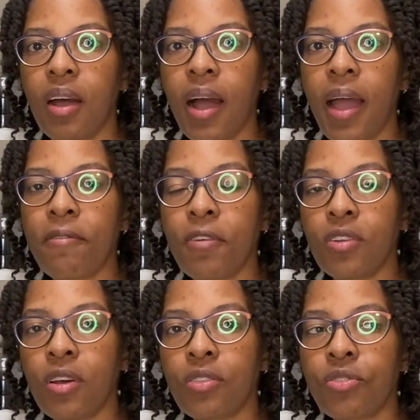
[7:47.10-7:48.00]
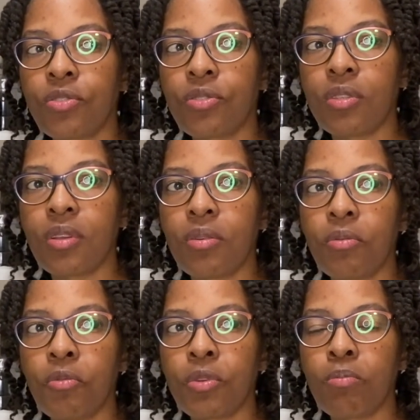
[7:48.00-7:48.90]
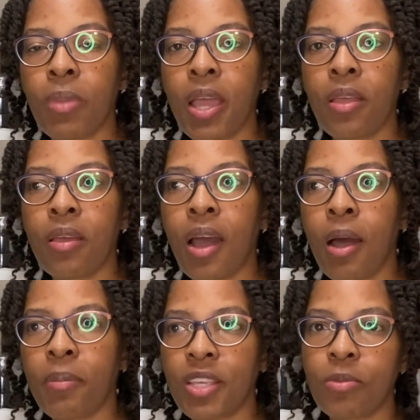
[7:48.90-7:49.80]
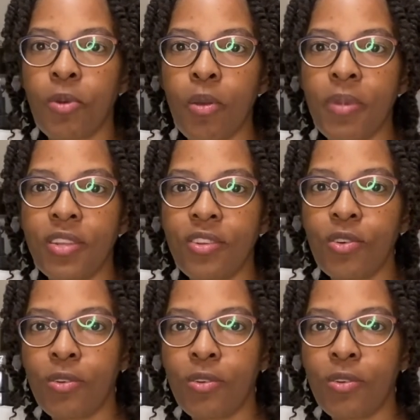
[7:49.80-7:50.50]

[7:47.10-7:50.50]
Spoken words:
I found out with my experiment, you